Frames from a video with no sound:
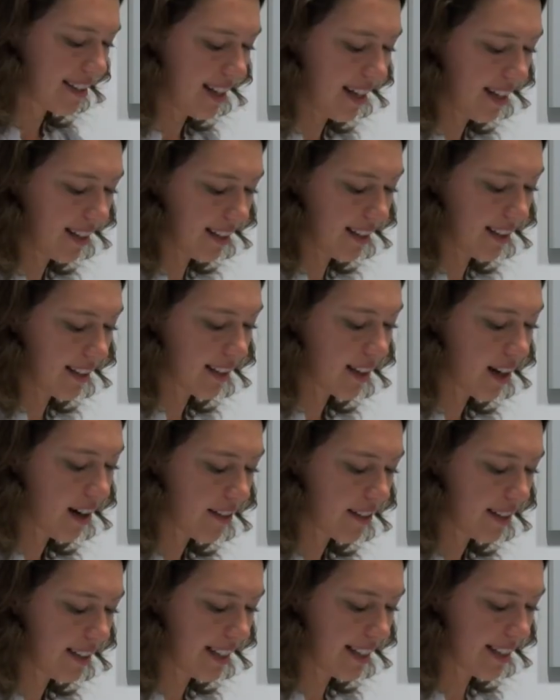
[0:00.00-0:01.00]
then, that the
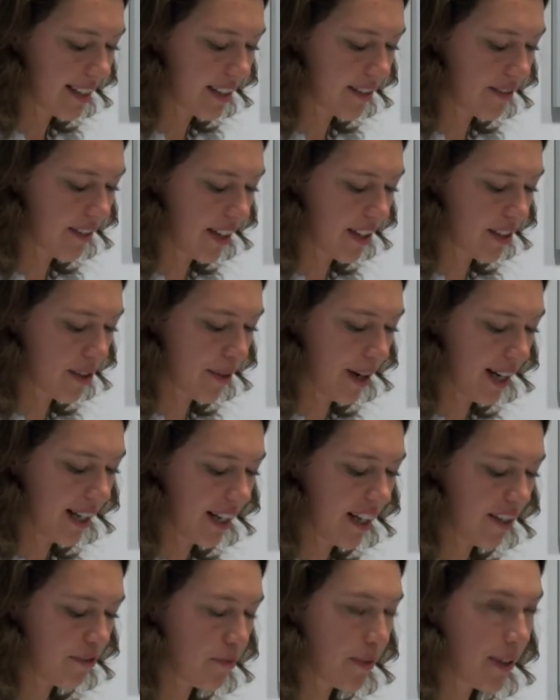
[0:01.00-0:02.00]
current leaders of
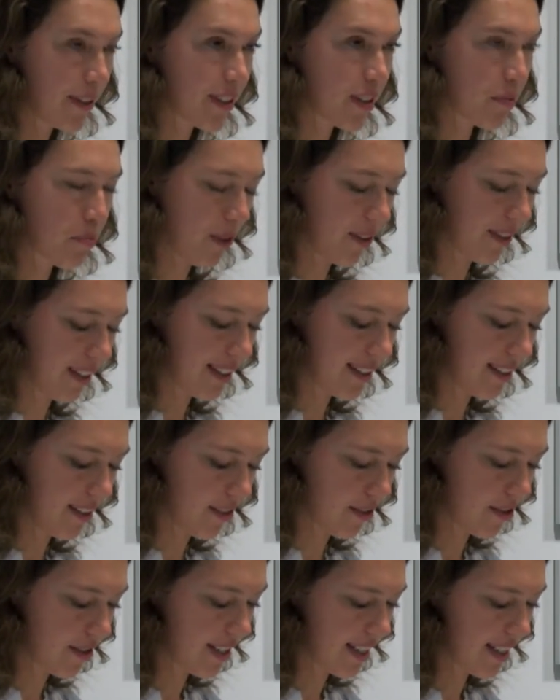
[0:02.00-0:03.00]
Venezuela have built upon this
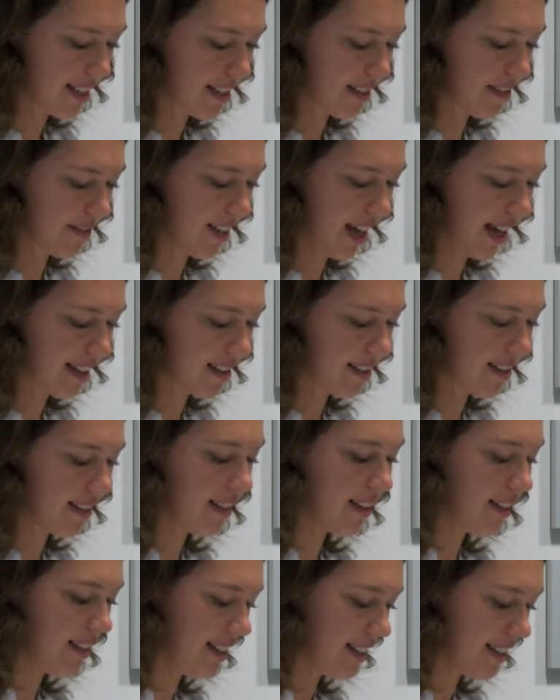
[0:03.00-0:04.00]
long tradition of
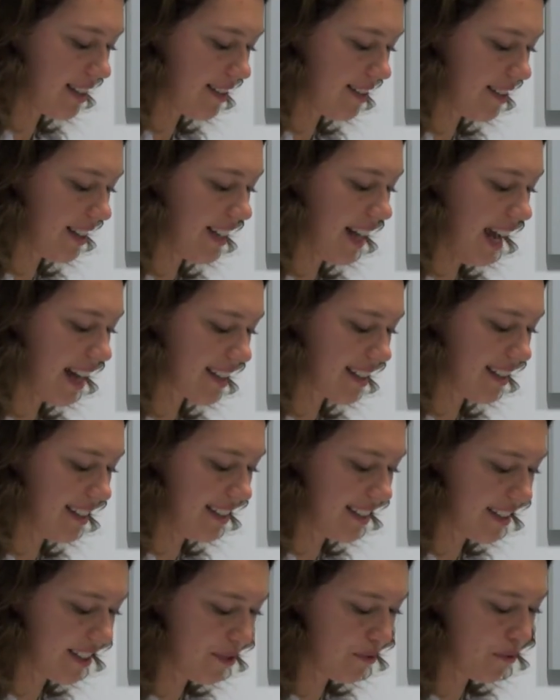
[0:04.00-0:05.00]
literary
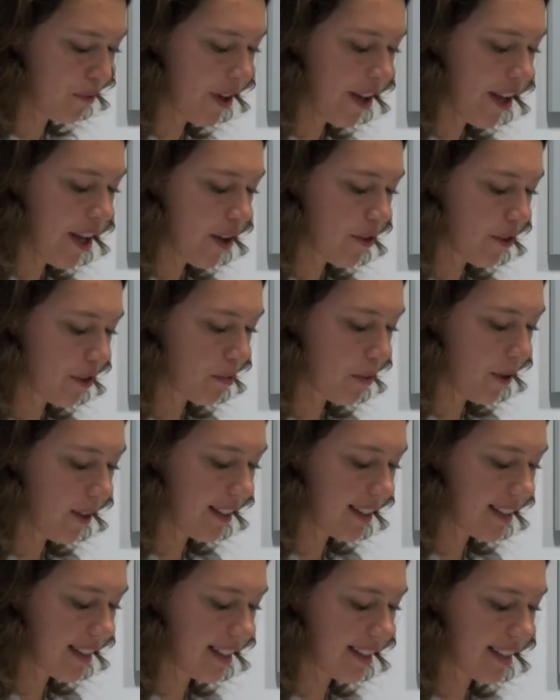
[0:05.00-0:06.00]
nationalism, with
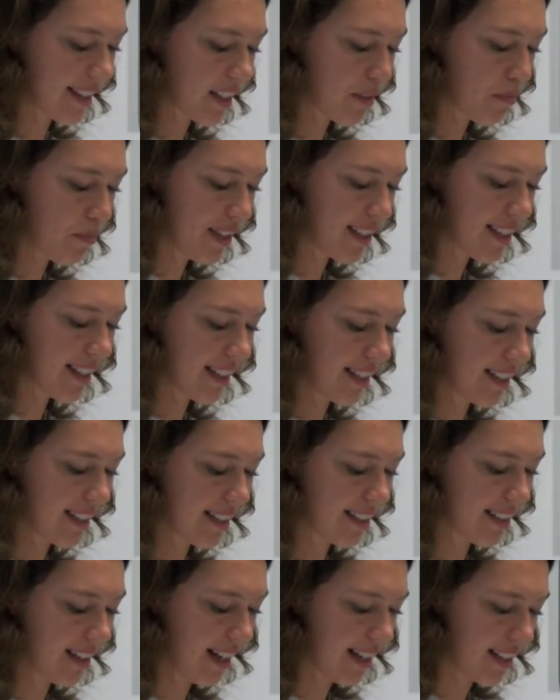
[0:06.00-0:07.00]
policies explicitly
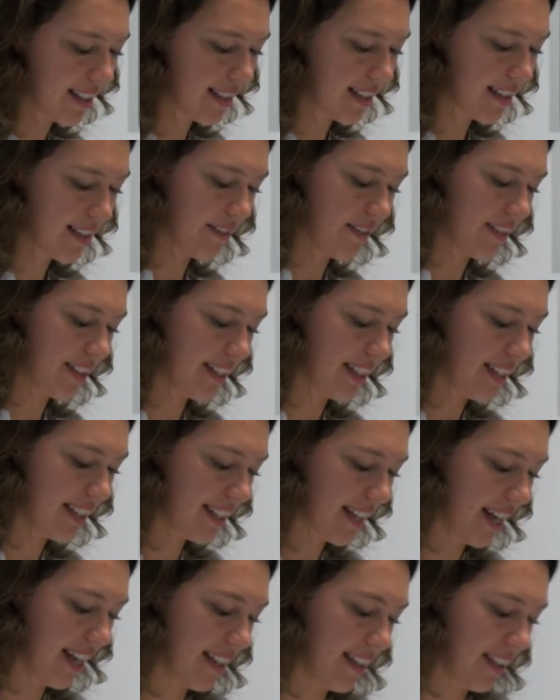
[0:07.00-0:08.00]
designed to
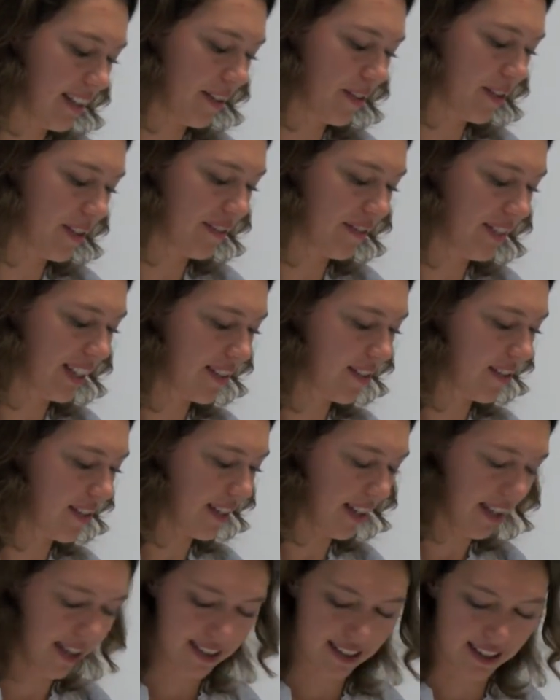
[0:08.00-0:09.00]
facilitate the use of
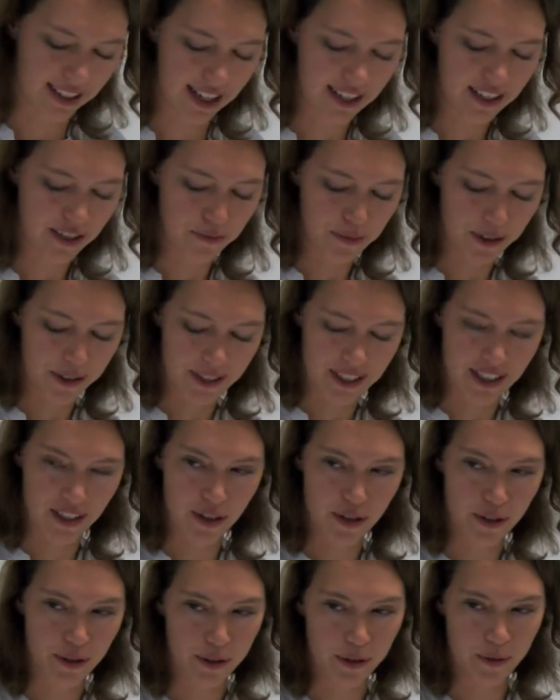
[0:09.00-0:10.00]
literature as a nation-building
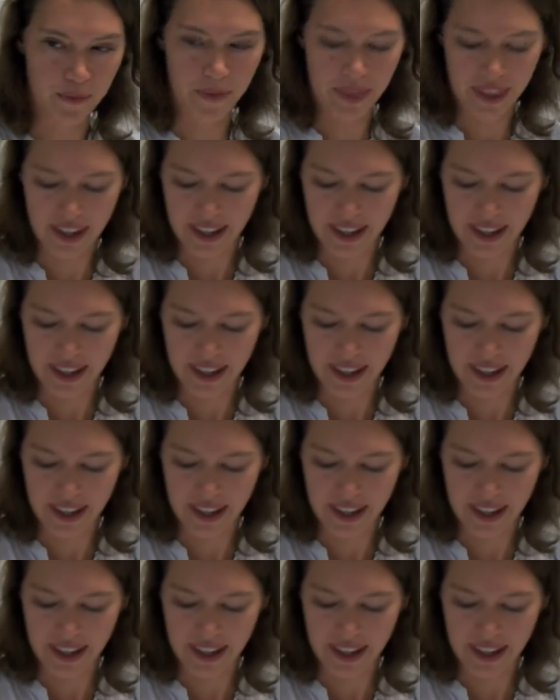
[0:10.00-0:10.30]
tool.